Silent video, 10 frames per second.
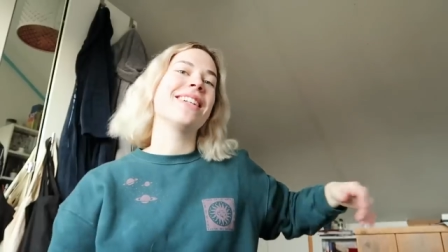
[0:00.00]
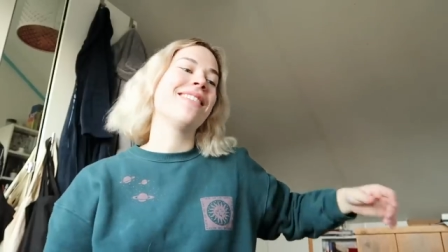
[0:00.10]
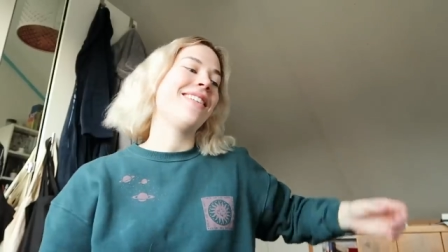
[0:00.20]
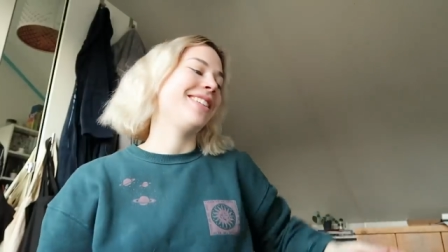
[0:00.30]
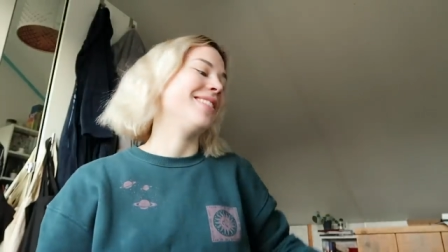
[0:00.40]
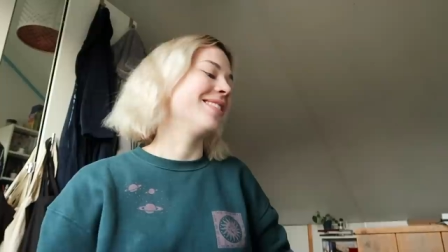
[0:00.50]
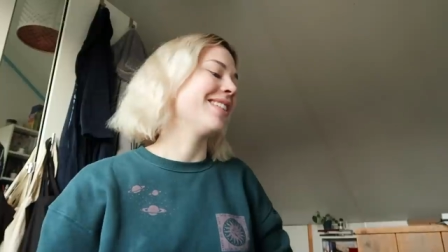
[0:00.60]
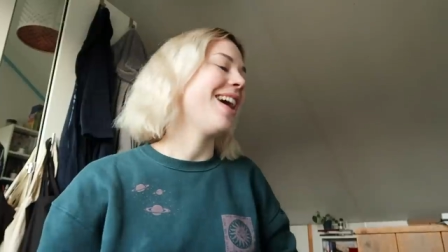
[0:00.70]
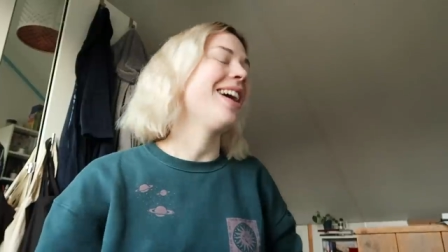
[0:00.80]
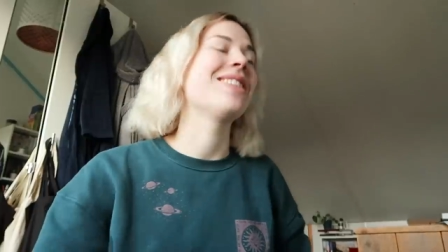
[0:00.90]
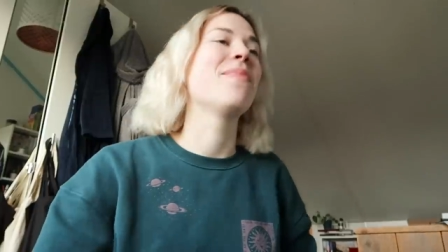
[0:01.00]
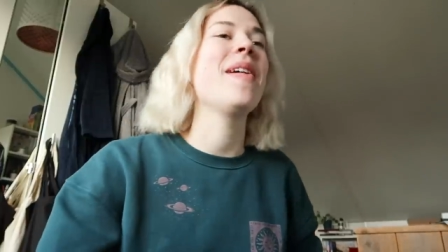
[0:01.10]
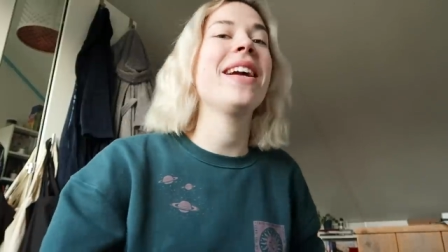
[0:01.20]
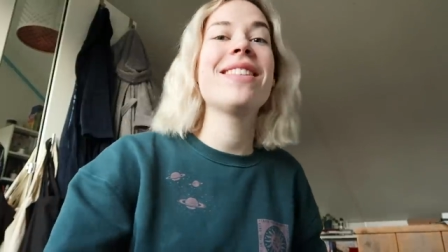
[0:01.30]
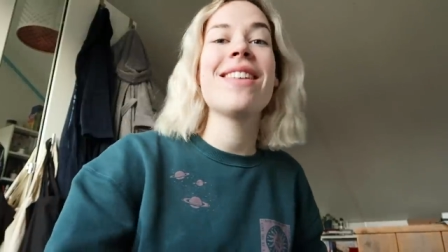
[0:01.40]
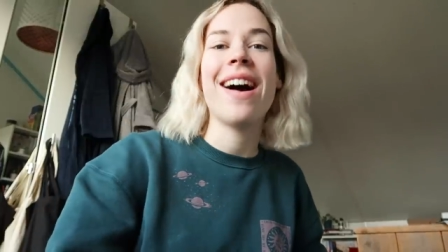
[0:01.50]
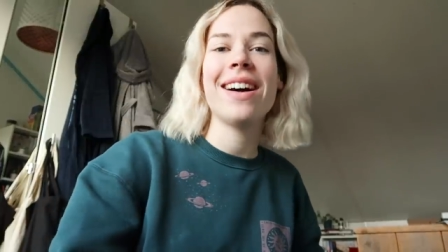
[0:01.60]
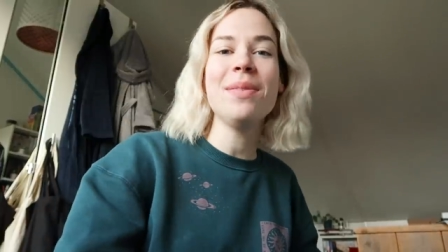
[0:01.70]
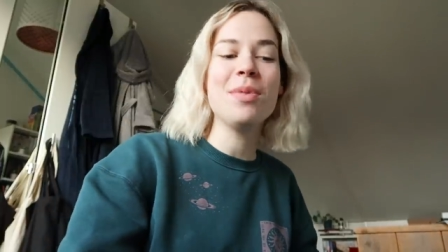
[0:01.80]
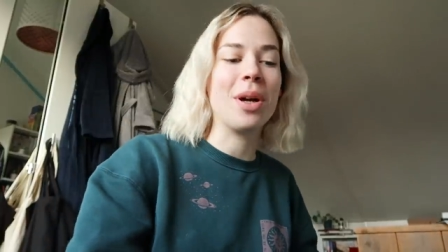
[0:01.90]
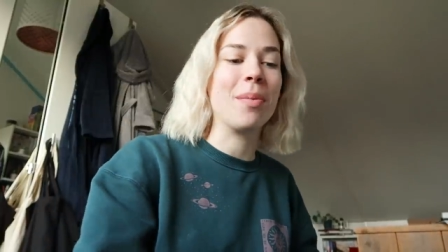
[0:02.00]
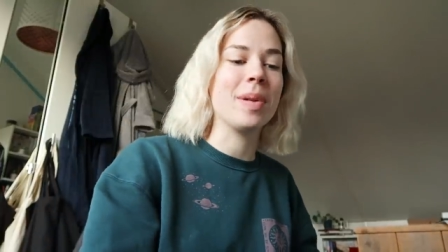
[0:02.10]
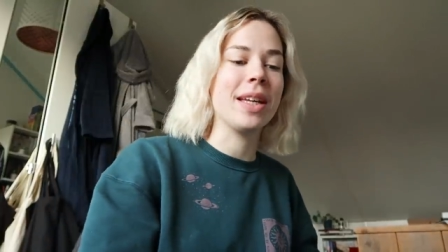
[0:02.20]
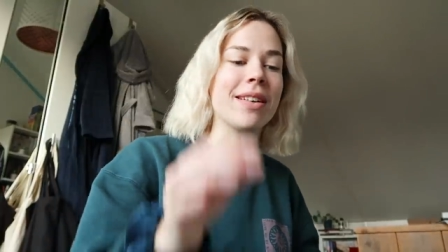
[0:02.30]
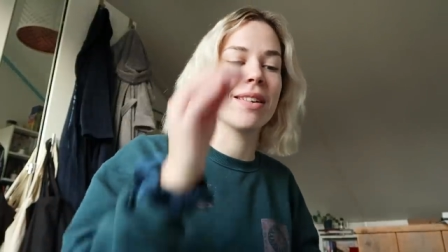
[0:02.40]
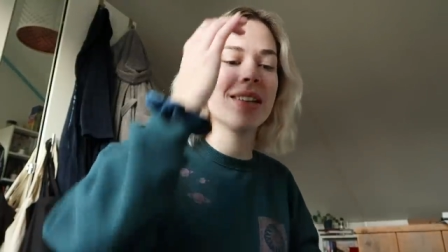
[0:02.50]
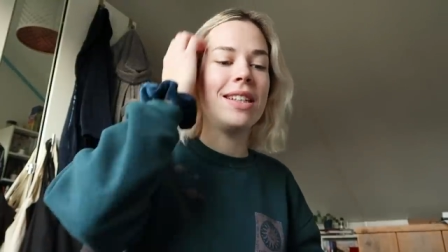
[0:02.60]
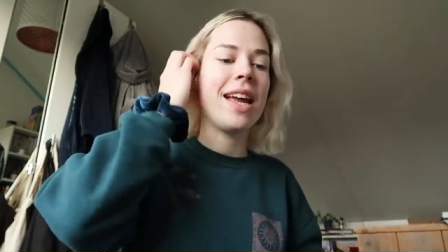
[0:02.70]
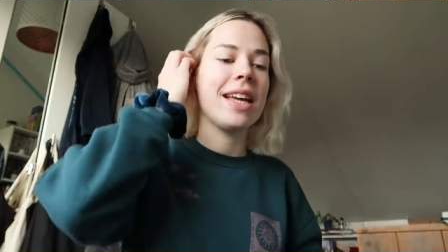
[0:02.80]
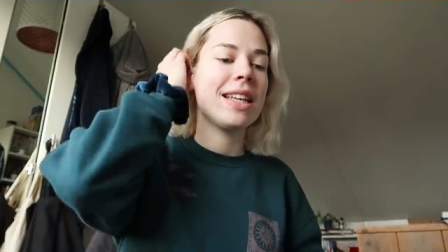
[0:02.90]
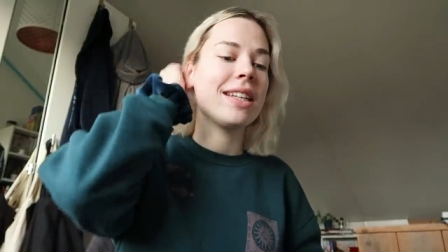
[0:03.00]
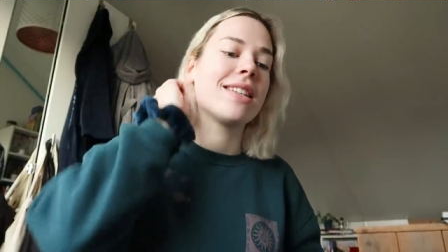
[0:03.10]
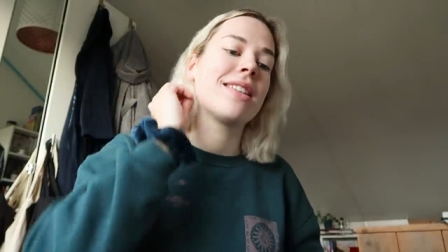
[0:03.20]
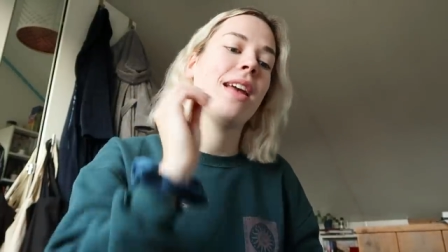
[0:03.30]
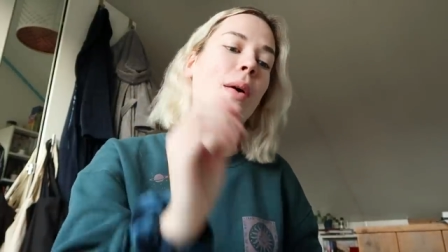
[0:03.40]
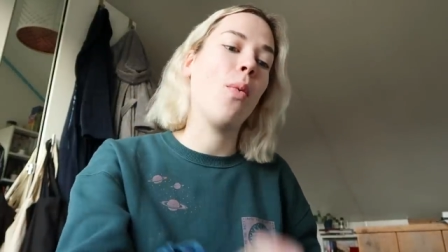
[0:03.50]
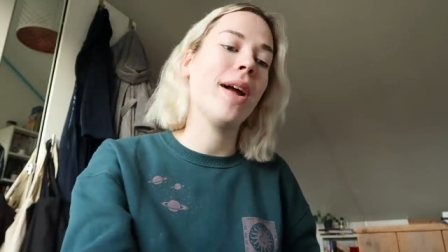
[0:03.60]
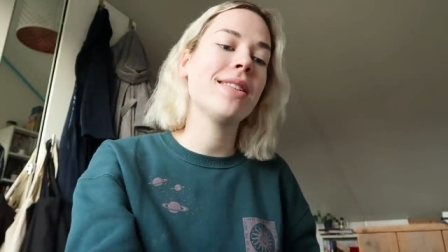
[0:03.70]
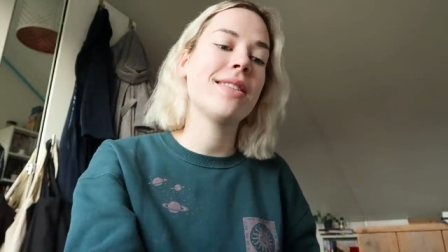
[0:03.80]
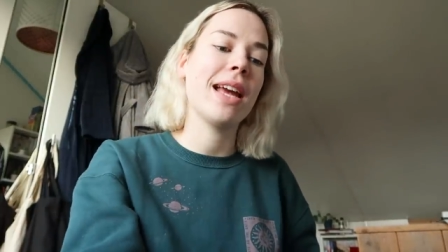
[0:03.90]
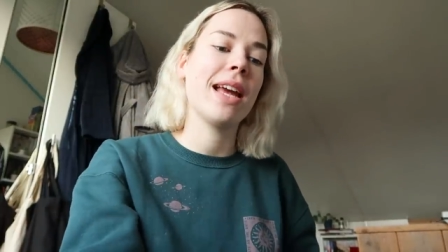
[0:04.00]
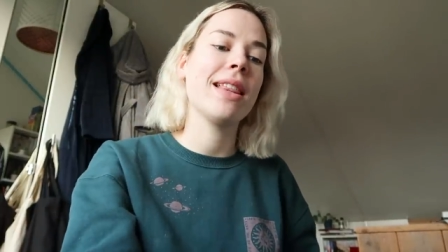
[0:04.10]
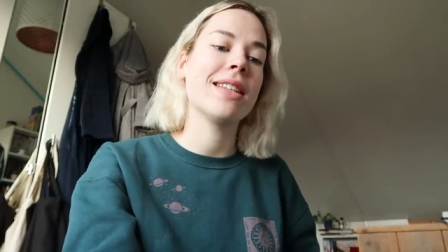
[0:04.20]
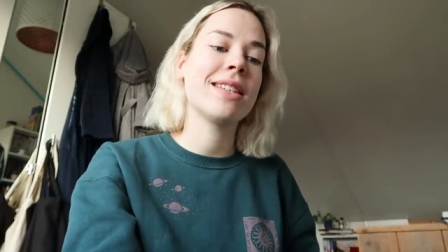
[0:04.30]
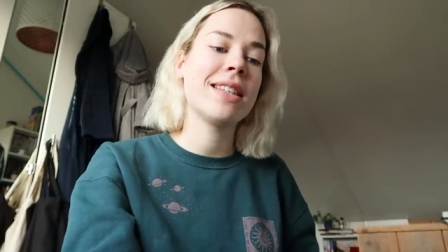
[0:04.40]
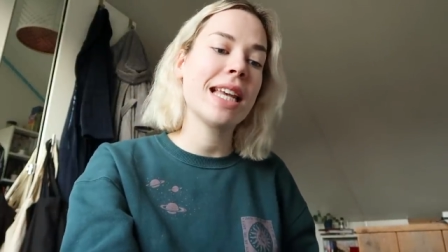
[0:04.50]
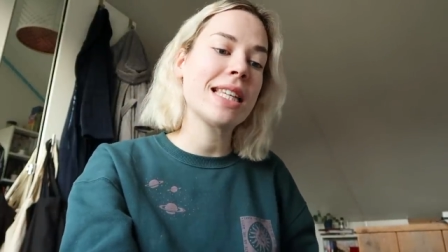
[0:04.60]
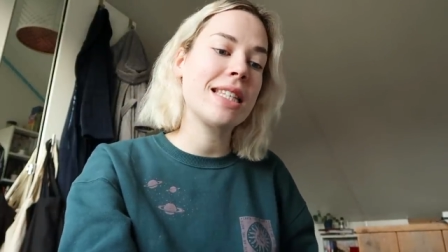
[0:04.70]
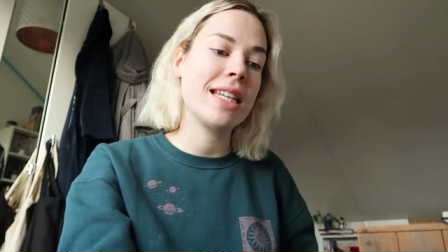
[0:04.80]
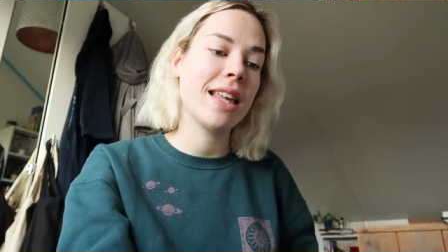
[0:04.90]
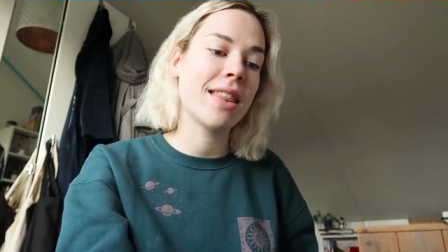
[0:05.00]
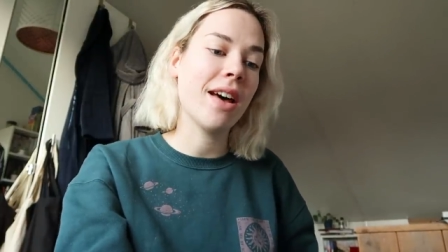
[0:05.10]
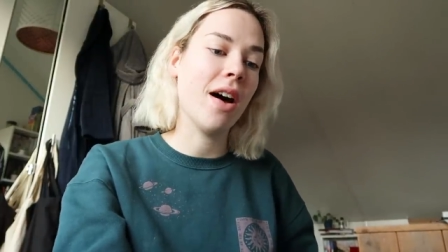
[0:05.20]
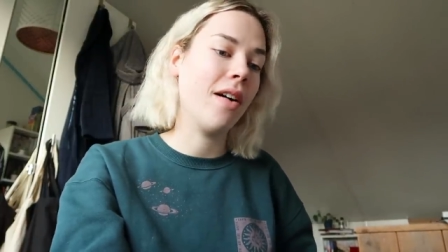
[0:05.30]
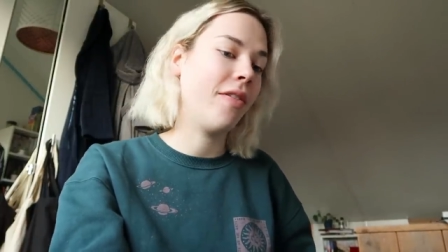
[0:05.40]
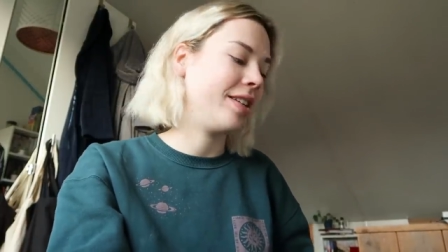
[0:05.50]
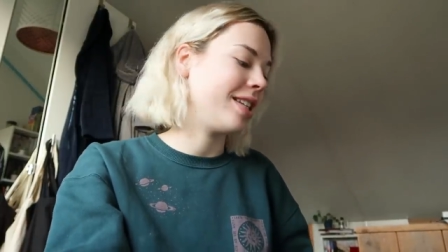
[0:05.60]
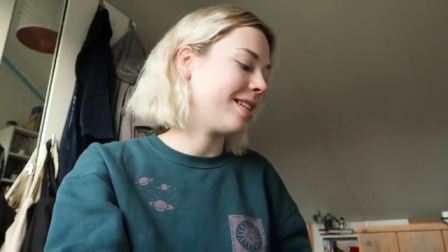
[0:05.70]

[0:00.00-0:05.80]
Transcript: my god, you guys, big time jump here. Today it is Wednesday, the 16th of